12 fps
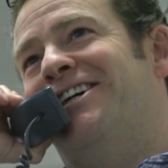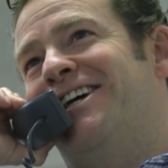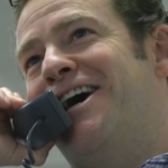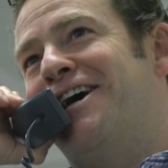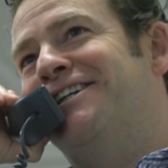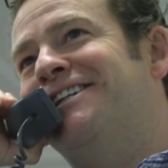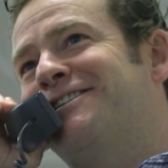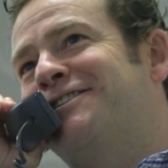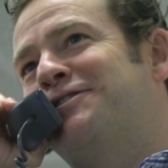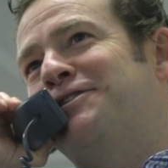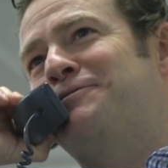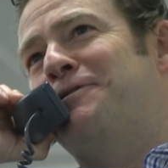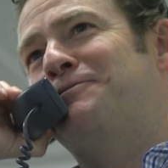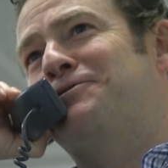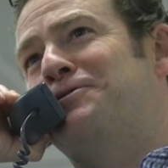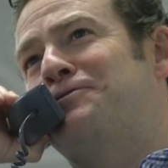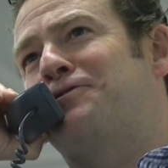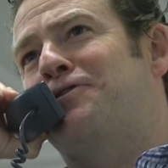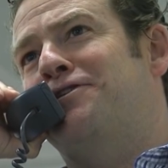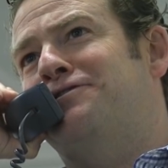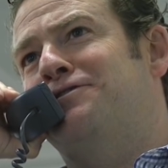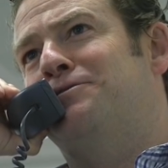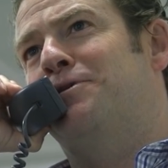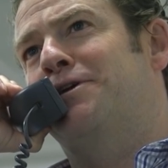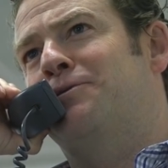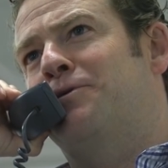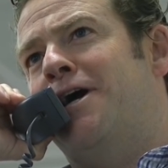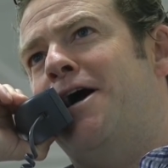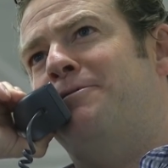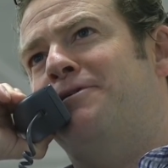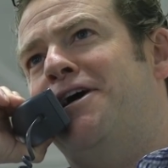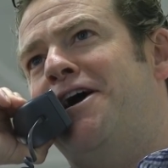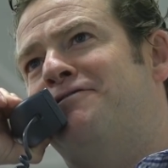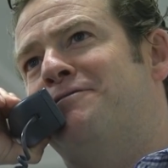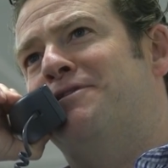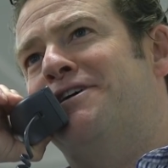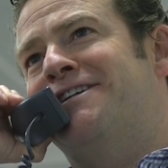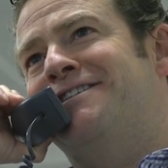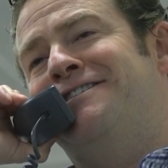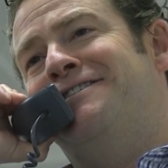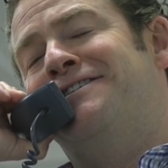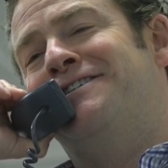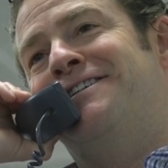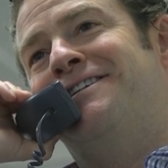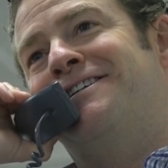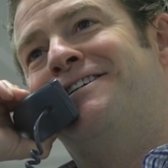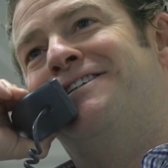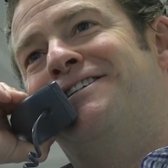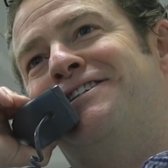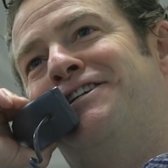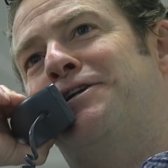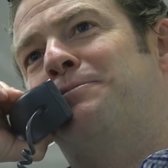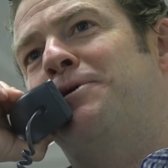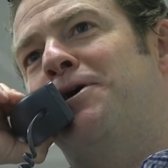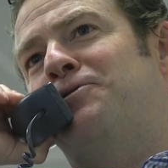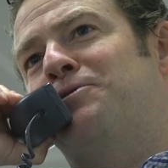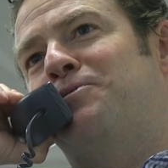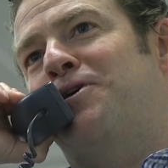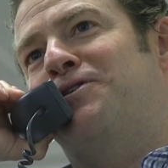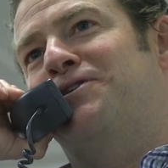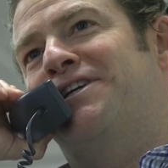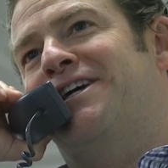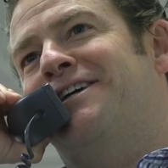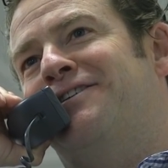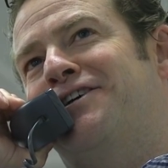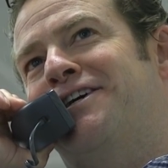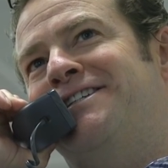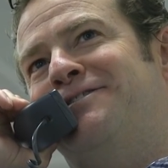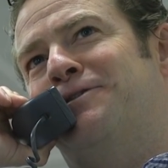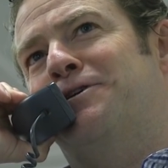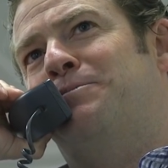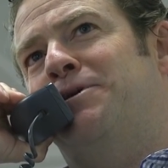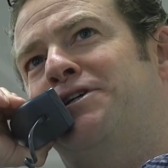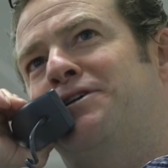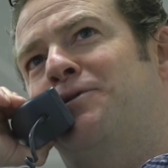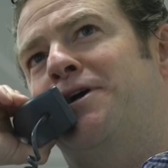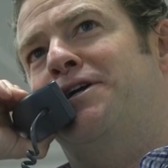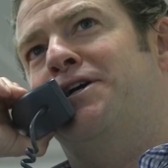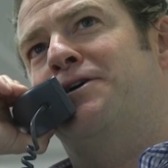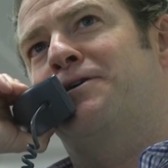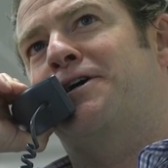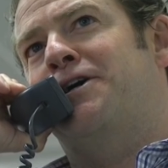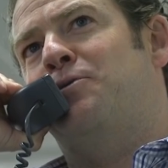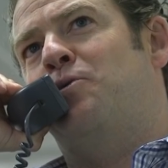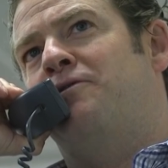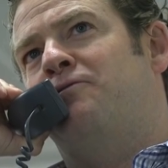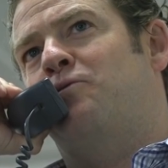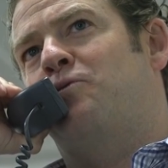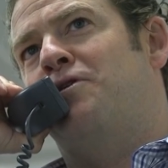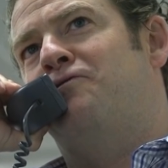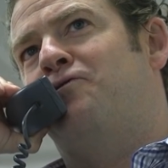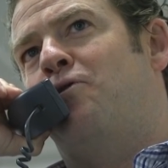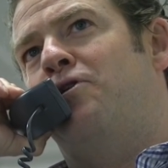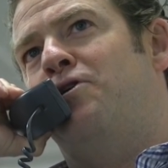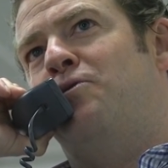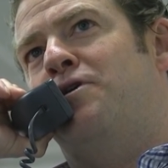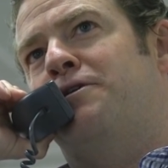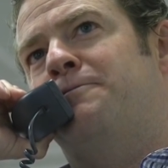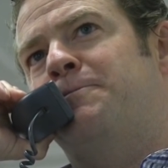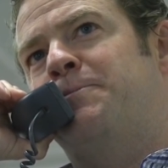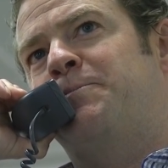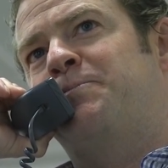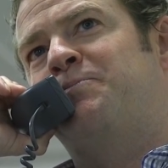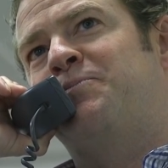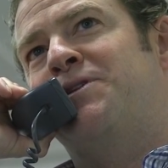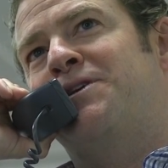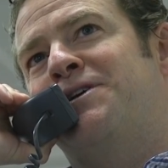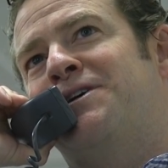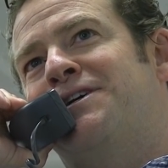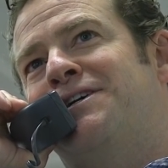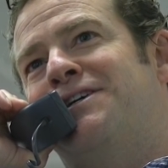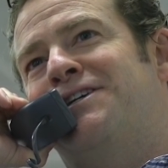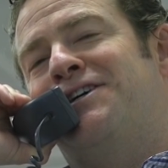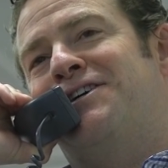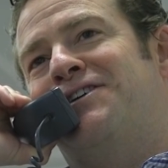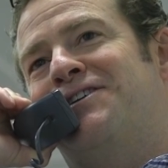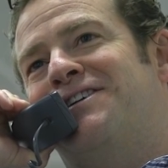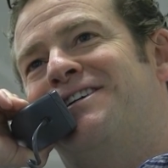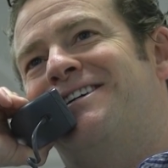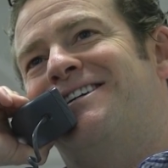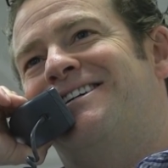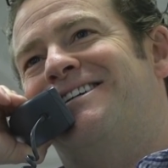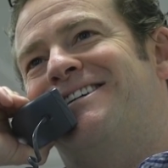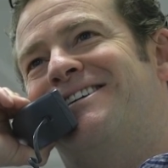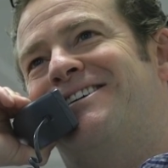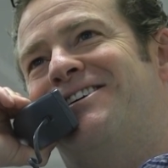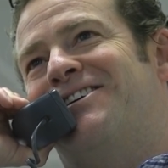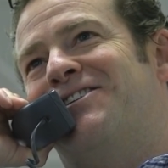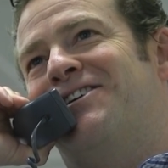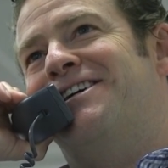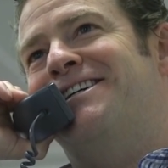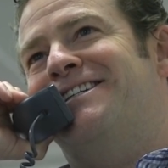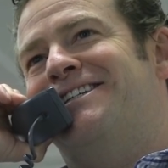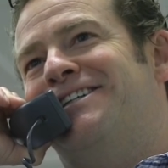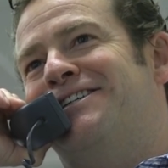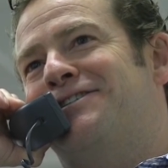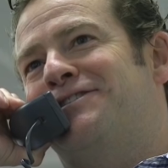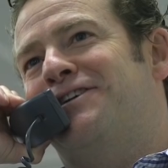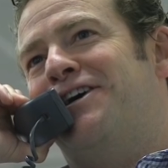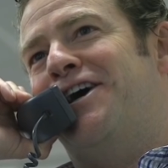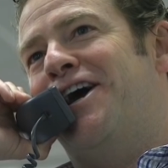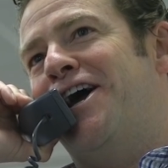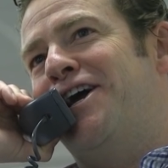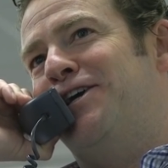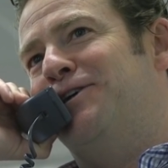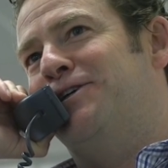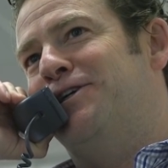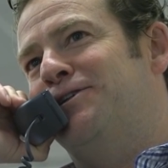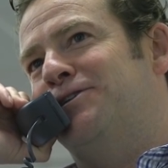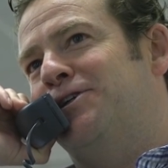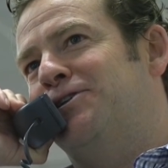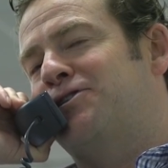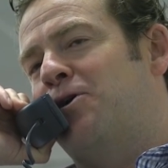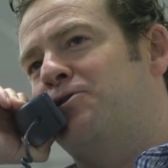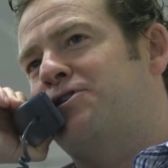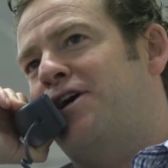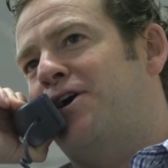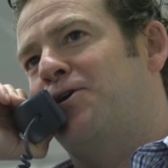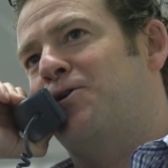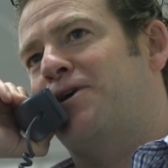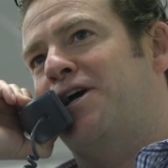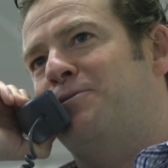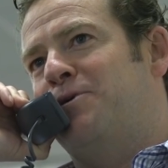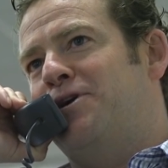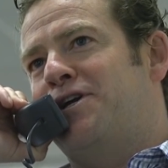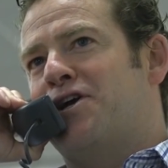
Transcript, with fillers: yeah, it's a dream come true for us too, buddy. We're happy to have you, man. You get to play with your brother again, okay? We're gonna pick you right here, okay? One one forty one. Yes, sir. Thank you so much. All right. Thanks so much, sir. Hey, here, here, here's you. Coach Carroll, okay, buddy?